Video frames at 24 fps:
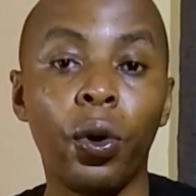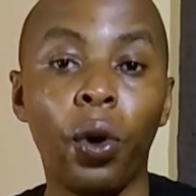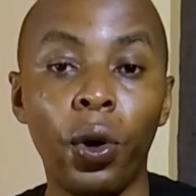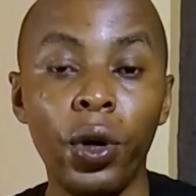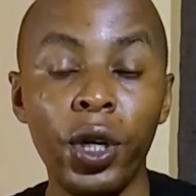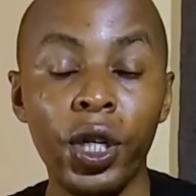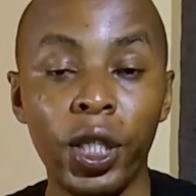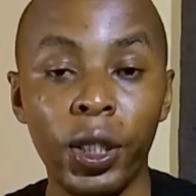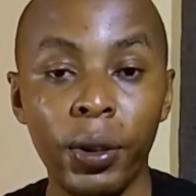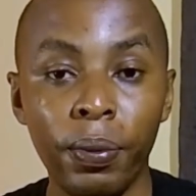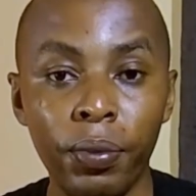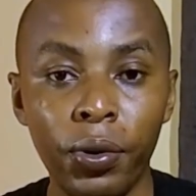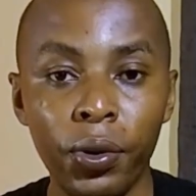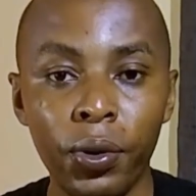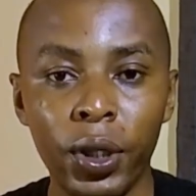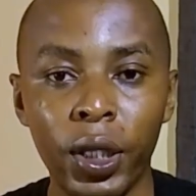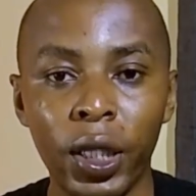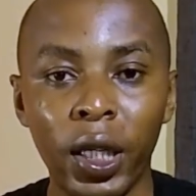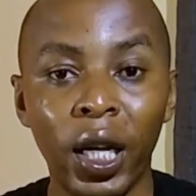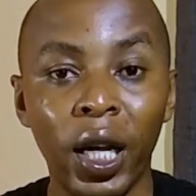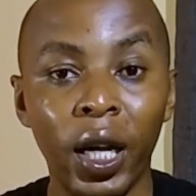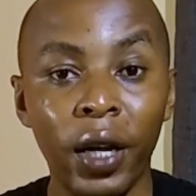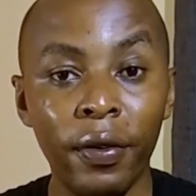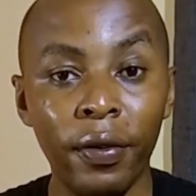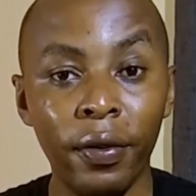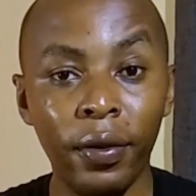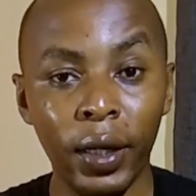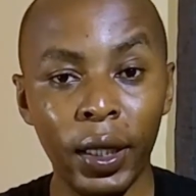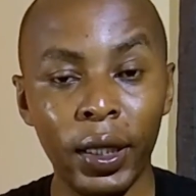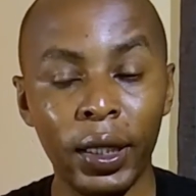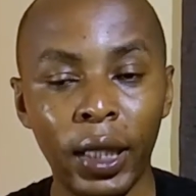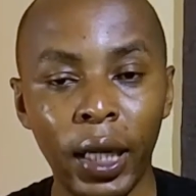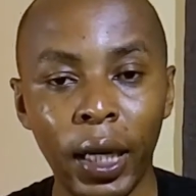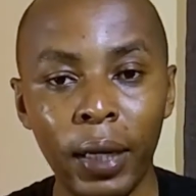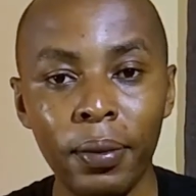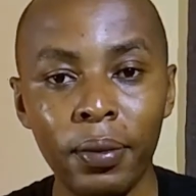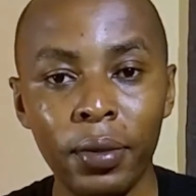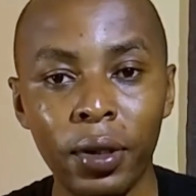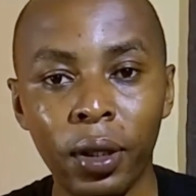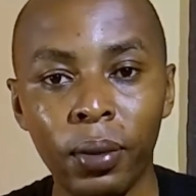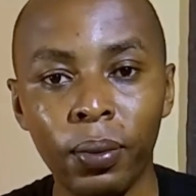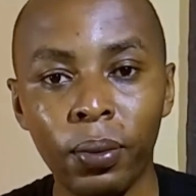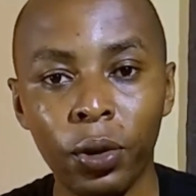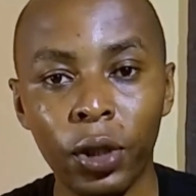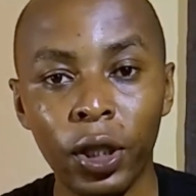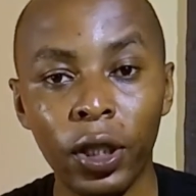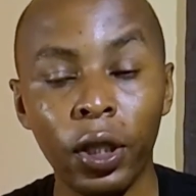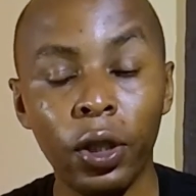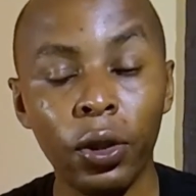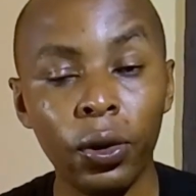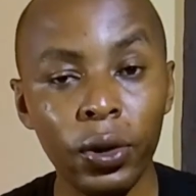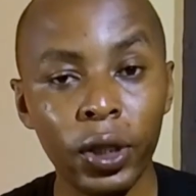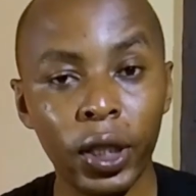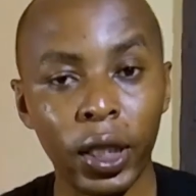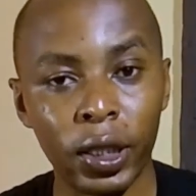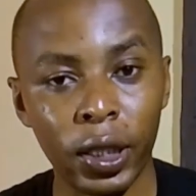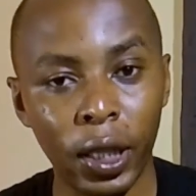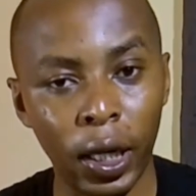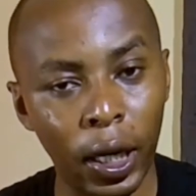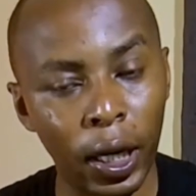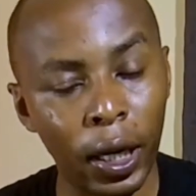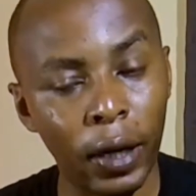contribute every time somebody loses a